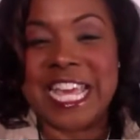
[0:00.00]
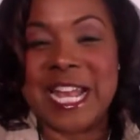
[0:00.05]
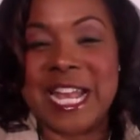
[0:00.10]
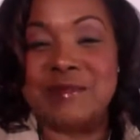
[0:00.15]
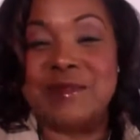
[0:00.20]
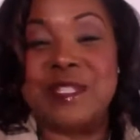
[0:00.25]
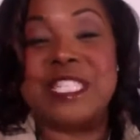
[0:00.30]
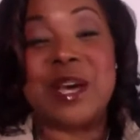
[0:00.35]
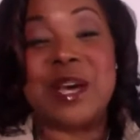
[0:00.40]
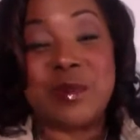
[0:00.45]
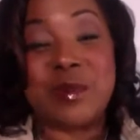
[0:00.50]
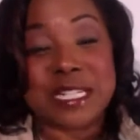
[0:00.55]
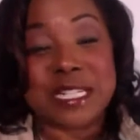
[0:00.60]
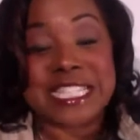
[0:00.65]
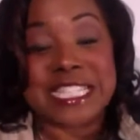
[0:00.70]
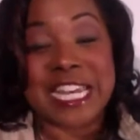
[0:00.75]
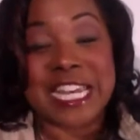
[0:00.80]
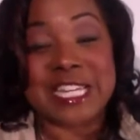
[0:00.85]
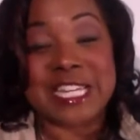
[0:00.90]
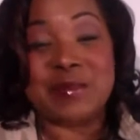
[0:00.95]
and I'm so
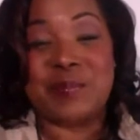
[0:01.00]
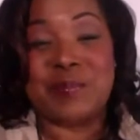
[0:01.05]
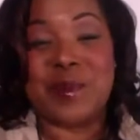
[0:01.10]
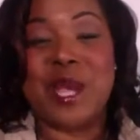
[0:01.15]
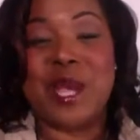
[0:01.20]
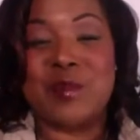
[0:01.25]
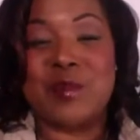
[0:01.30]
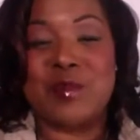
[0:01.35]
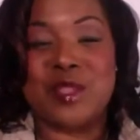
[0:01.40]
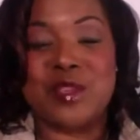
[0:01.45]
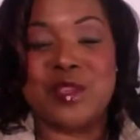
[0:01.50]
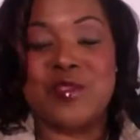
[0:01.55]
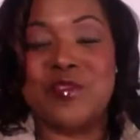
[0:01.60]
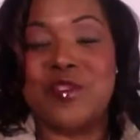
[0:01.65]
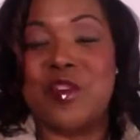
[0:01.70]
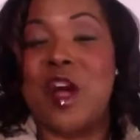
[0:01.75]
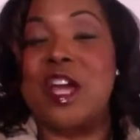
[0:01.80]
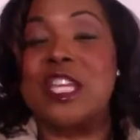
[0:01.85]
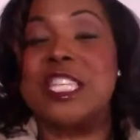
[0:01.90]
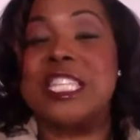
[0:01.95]
excited to be here with you
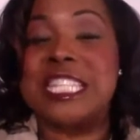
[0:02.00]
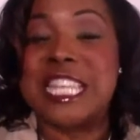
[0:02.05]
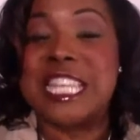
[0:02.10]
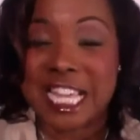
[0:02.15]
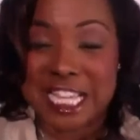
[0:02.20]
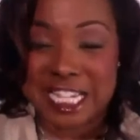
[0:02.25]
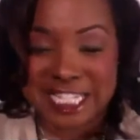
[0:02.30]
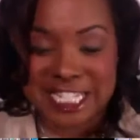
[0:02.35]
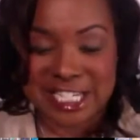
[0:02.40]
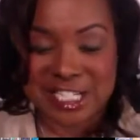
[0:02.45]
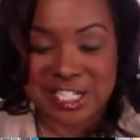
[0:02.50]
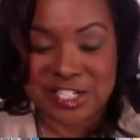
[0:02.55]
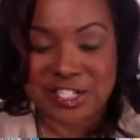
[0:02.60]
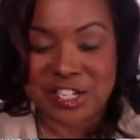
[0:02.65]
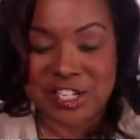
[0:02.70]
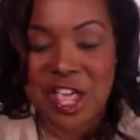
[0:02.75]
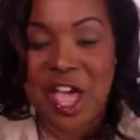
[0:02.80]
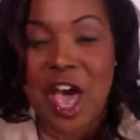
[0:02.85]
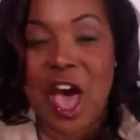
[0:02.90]
for our second edition